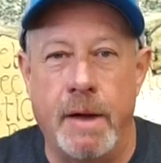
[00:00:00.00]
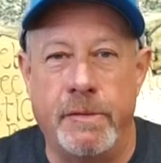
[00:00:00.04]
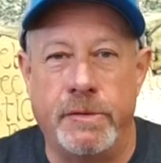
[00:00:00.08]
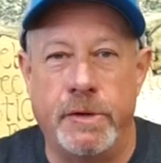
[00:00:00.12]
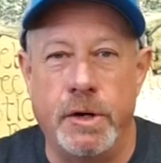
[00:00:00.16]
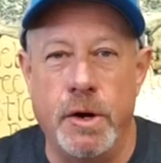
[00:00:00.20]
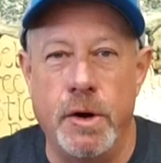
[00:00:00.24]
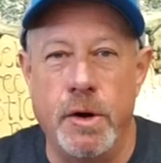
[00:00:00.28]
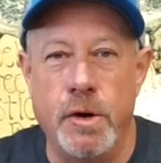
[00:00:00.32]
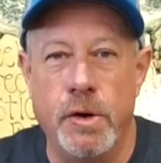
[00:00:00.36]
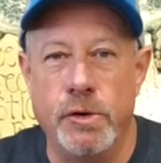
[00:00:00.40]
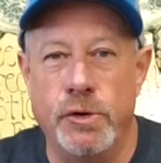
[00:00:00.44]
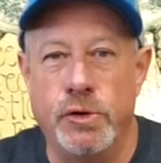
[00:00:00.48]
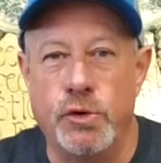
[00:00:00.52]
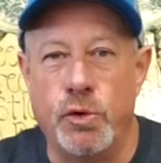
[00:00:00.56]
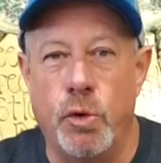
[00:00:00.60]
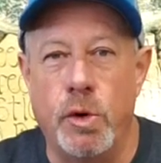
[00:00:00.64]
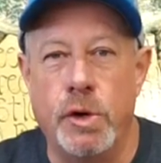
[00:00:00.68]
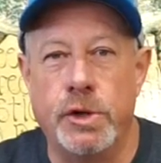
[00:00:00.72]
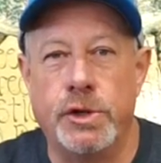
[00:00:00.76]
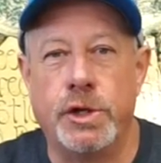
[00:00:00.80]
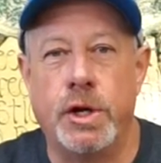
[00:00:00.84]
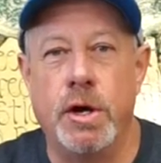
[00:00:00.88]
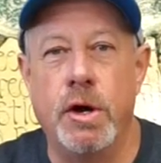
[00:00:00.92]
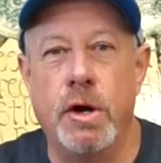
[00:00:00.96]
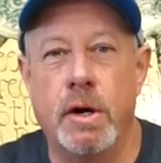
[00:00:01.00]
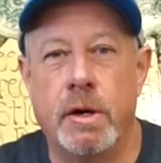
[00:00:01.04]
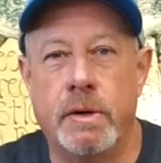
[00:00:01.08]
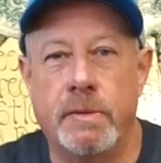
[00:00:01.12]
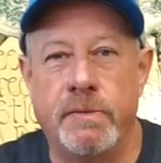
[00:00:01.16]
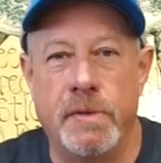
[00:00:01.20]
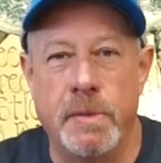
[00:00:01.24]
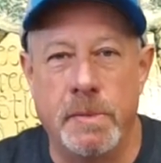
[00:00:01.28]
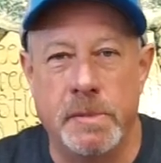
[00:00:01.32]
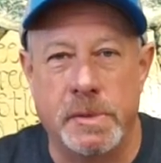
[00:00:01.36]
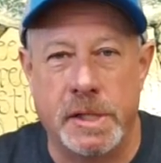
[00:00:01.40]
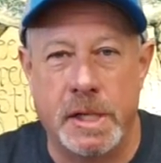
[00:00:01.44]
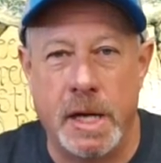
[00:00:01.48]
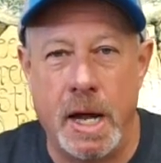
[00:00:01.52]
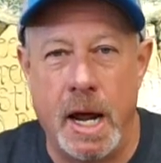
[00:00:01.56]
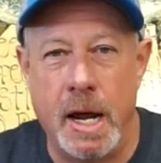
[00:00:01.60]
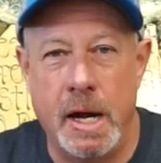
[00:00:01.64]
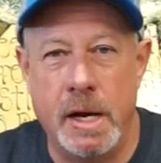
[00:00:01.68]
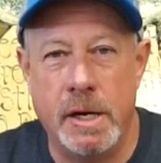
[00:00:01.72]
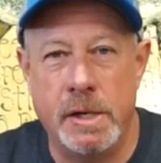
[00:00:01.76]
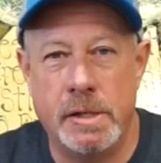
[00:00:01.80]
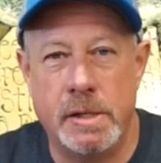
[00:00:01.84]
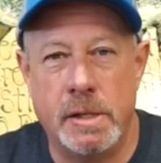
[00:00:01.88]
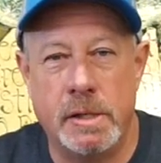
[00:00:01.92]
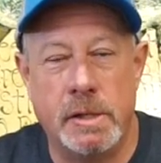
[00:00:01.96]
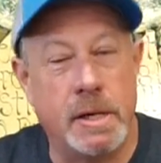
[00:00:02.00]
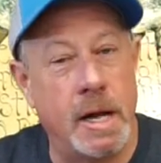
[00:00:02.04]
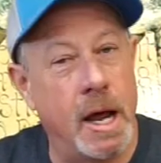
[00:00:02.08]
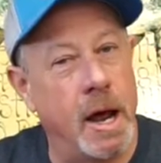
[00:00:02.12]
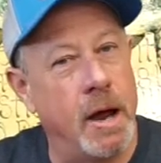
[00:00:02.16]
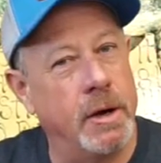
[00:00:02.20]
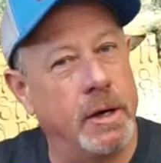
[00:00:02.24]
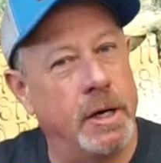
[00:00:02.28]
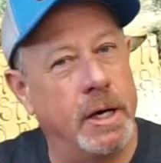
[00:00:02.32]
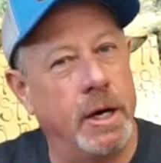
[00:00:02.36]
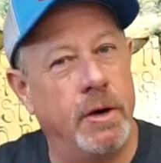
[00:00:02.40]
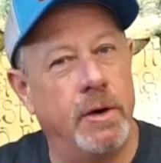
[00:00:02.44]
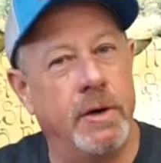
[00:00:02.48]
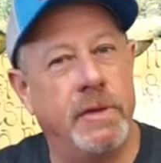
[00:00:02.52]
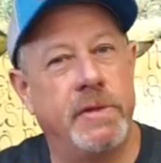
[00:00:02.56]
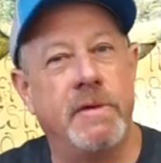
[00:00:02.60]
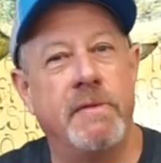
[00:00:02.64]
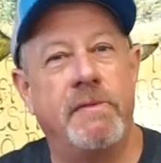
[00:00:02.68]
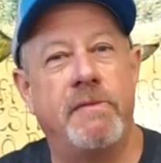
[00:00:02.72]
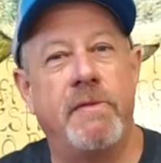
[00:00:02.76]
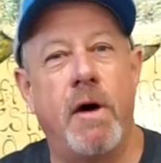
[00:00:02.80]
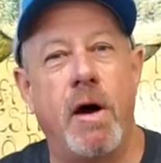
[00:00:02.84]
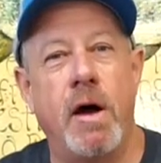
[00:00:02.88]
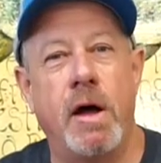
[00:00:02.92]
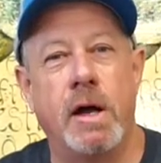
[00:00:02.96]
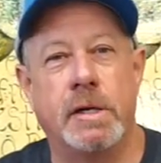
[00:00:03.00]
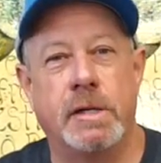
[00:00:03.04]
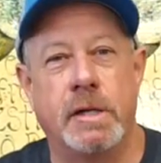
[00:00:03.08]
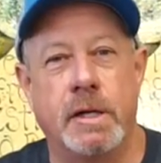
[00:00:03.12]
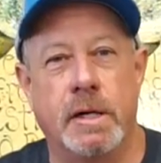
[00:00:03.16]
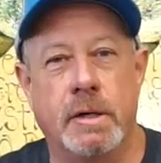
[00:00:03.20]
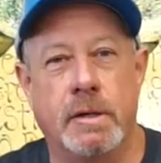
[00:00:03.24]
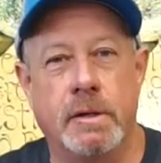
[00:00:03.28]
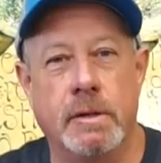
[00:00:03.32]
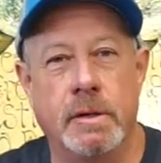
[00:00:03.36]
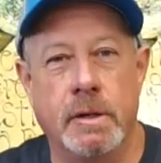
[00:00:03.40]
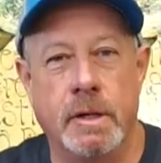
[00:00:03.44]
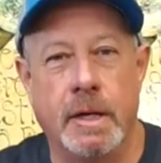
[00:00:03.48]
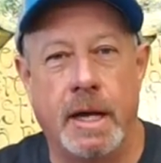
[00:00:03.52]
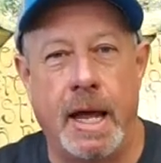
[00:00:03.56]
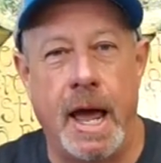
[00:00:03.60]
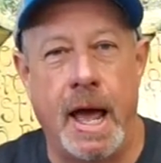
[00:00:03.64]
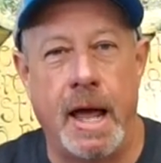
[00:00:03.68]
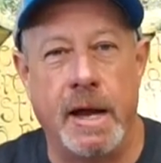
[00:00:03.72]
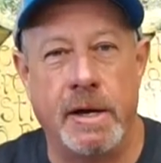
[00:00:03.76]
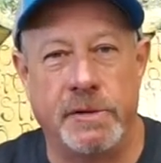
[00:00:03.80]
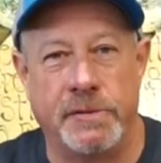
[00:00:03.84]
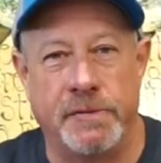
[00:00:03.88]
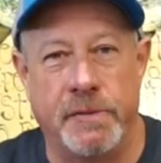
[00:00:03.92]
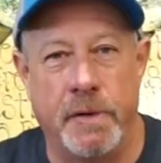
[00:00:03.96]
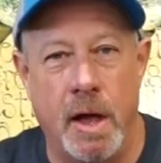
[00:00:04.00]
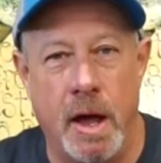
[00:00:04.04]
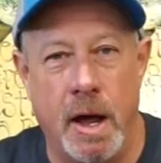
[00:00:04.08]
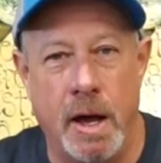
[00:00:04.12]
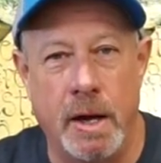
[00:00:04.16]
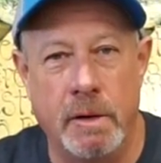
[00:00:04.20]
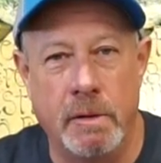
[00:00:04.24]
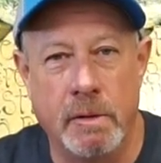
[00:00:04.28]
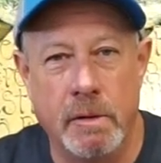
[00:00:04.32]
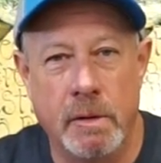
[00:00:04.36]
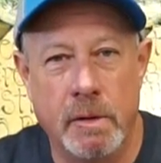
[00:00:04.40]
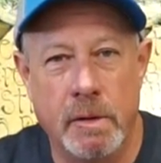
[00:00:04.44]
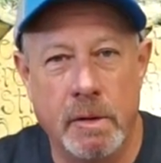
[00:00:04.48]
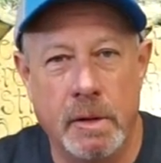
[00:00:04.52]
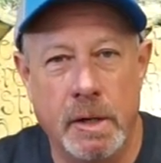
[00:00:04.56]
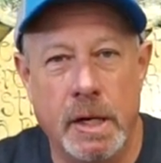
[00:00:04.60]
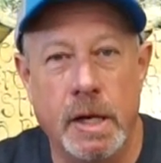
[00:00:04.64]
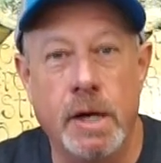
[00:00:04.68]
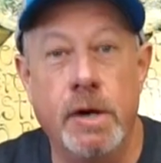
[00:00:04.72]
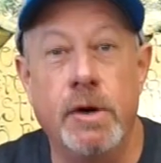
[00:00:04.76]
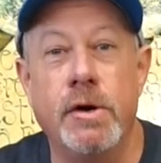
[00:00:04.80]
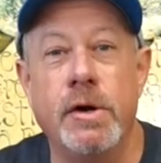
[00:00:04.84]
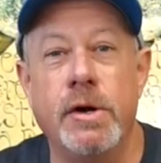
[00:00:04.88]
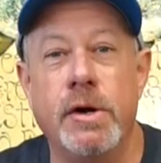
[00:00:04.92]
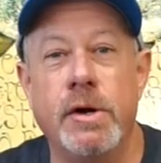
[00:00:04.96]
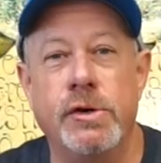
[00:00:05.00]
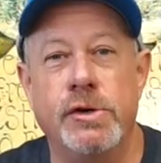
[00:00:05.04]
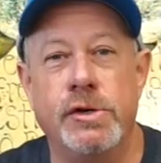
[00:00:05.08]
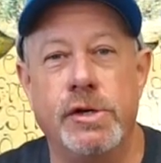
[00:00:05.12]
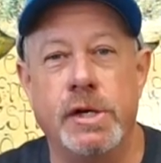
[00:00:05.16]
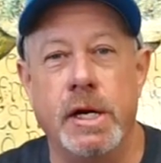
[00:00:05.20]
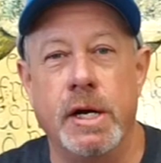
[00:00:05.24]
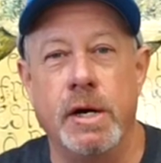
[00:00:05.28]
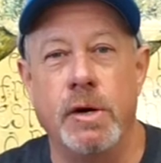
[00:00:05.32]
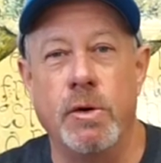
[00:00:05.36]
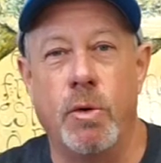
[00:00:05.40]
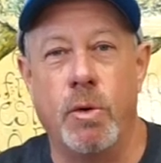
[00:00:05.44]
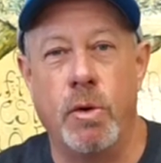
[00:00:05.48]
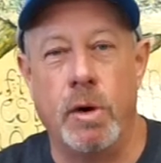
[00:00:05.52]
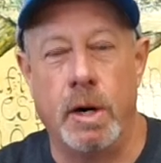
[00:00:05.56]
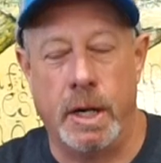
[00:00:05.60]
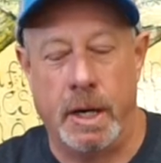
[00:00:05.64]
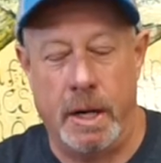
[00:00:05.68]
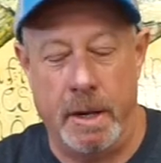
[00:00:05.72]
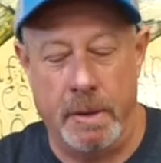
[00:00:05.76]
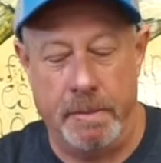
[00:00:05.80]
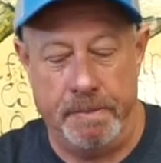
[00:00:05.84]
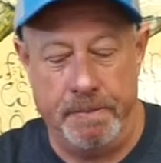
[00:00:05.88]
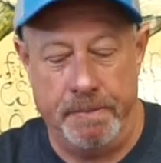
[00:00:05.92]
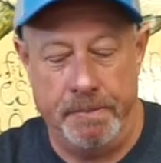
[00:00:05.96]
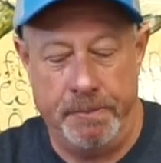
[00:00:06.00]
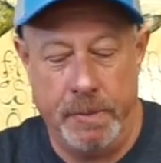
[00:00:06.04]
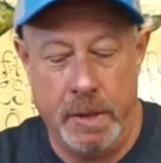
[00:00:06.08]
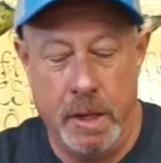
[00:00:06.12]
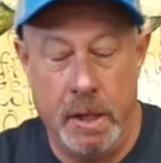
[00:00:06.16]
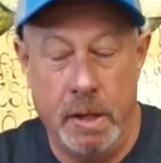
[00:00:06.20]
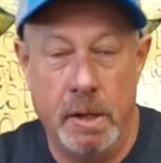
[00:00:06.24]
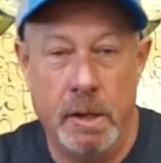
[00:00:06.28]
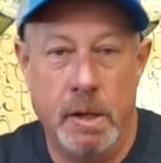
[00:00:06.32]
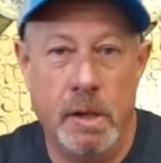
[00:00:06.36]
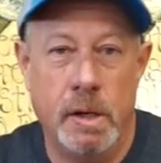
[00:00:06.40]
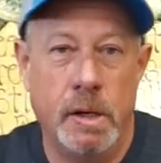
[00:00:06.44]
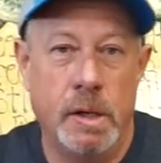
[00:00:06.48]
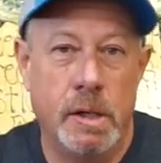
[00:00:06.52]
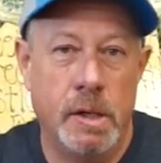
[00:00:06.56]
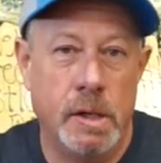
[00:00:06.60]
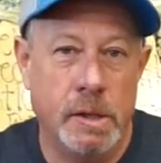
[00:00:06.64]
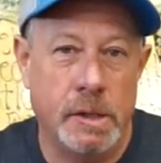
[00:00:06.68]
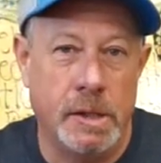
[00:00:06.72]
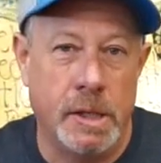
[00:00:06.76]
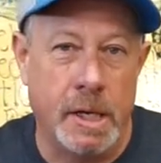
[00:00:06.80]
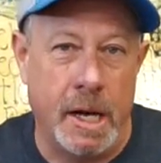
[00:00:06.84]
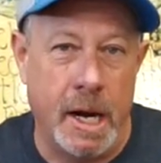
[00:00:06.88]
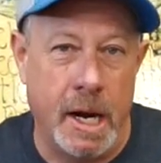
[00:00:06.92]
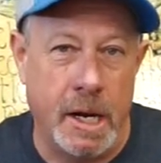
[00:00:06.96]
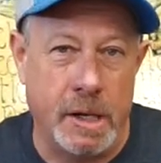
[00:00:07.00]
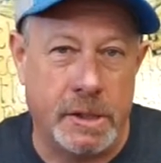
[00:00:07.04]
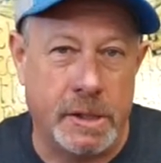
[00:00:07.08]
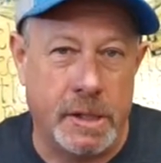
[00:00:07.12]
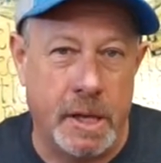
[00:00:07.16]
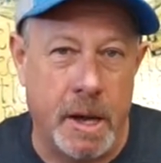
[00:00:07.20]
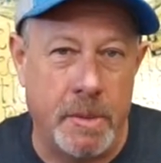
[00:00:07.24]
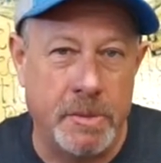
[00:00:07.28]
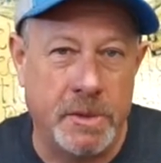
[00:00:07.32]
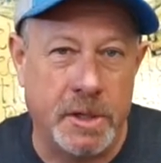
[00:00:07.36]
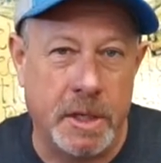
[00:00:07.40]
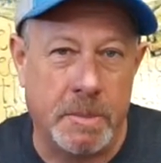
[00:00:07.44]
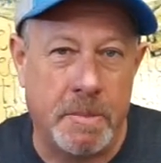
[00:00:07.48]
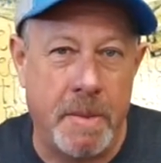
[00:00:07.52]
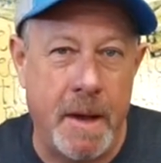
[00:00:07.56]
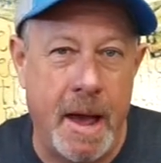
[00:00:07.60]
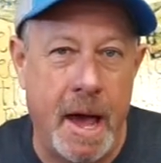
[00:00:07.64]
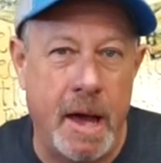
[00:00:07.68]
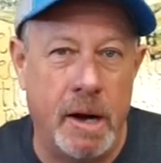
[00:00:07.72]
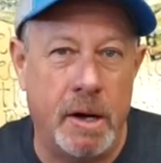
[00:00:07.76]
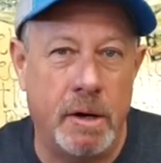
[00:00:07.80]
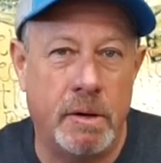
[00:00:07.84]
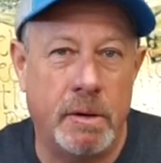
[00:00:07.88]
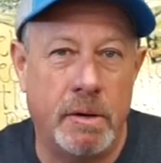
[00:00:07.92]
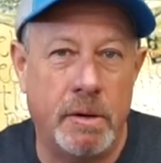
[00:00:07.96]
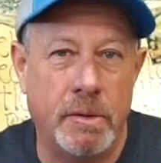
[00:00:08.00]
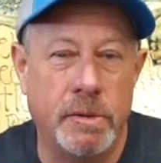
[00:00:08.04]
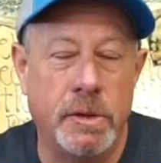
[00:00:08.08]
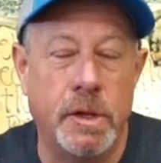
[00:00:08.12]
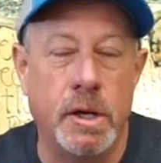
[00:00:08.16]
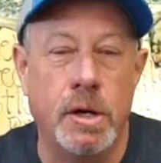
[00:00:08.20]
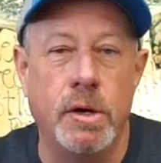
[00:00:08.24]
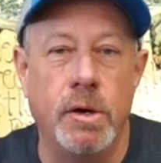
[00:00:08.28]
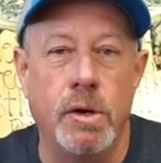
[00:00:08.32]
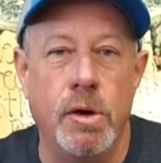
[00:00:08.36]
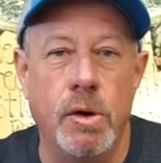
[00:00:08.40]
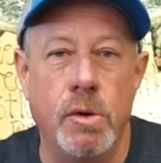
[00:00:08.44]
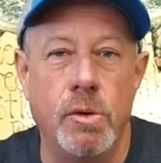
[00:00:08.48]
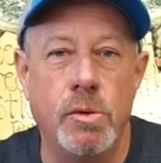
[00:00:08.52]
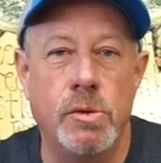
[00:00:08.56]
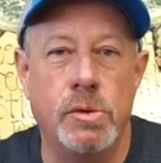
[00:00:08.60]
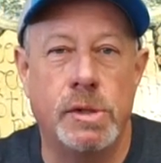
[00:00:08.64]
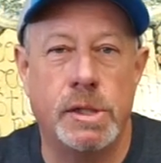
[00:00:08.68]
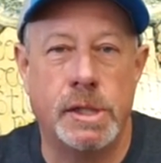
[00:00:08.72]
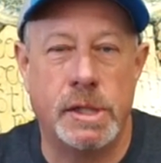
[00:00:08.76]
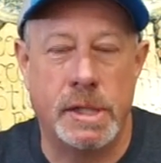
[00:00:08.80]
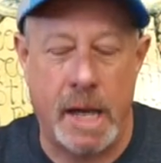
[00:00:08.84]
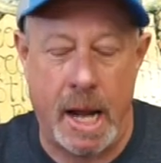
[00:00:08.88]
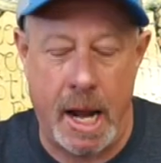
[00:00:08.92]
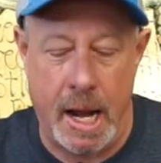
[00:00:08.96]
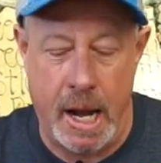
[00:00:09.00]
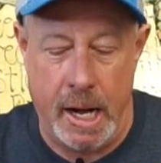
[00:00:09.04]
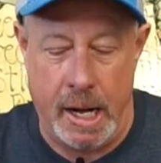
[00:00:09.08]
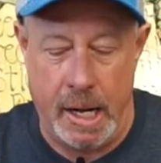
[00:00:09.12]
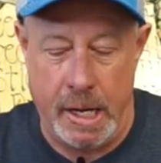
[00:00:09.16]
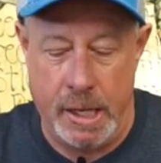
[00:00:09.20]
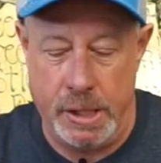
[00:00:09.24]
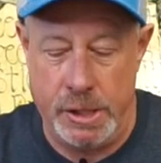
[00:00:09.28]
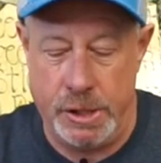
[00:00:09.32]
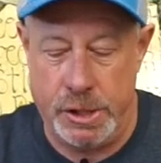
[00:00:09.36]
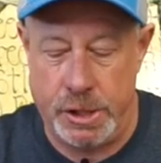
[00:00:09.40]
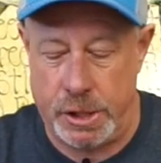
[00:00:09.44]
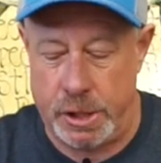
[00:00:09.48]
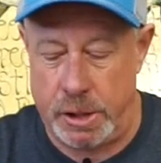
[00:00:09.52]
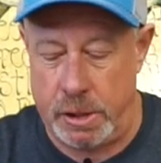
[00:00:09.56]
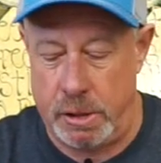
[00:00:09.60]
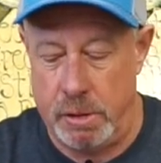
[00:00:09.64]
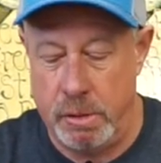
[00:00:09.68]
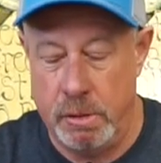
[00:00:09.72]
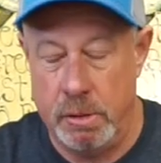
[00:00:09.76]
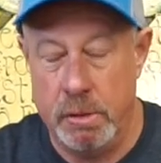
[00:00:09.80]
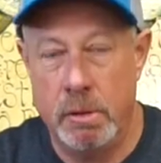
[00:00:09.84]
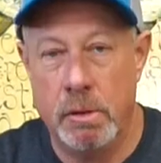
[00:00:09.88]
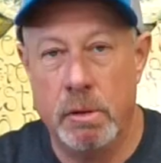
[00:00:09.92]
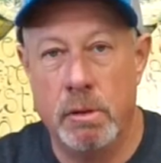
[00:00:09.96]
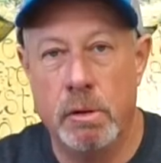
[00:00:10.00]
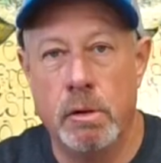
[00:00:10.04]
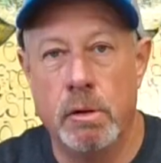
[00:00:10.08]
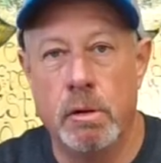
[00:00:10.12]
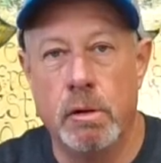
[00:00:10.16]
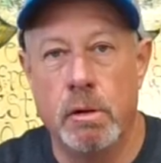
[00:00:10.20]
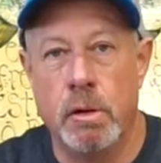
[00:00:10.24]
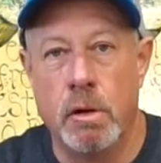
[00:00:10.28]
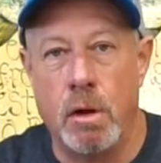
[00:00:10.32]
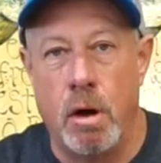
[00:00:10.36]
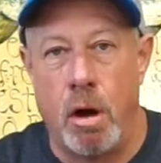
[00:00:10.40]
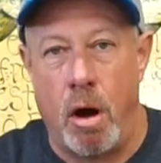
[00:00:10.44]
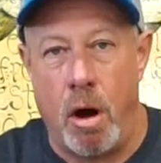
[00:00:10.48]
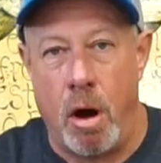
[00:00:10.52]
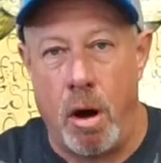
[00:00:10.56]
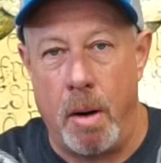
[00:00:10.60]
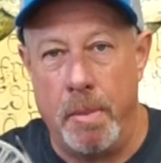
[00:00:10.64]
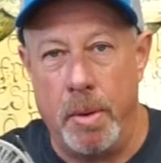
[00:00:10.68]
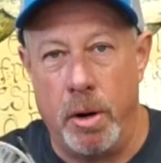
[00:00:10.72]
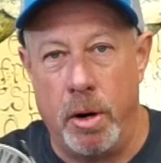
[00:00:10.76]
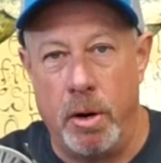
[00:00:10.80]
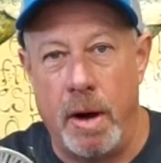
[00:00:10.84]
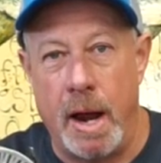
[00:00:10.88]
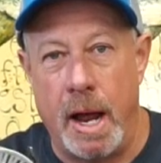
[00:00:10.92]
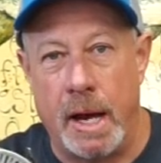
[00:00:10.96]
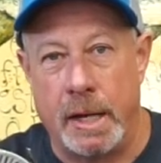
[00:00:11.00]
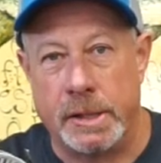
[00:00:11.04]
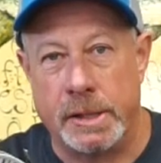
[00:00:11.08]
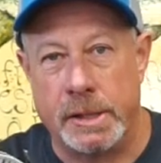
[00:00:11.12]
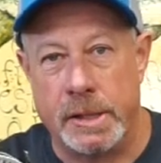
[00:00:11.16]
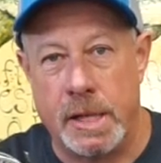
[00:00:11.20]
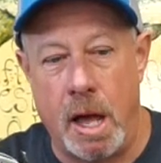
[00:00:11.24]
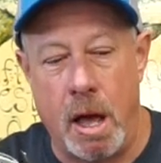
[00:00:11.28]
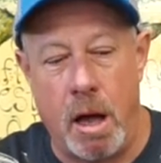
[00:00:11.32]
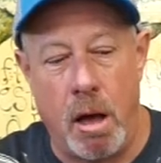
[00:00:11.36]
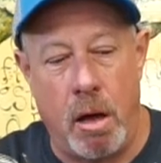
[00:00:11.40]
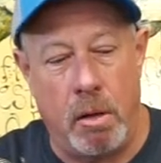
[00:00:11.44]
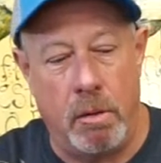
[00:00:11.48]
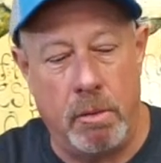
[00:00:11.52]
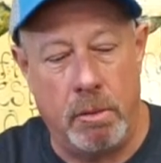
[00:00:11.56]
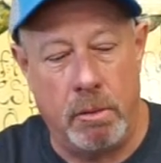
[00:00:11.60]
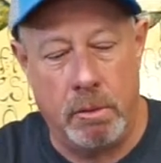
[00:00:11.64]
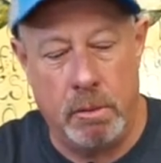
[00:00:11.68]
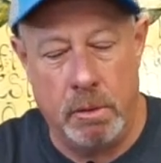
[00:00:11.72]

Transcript: afternoon, George Cook from Sage down here at the vaunted Caddisfly here in Eugene, Oregon. Today's subject matter, the new Sage Arbor XL.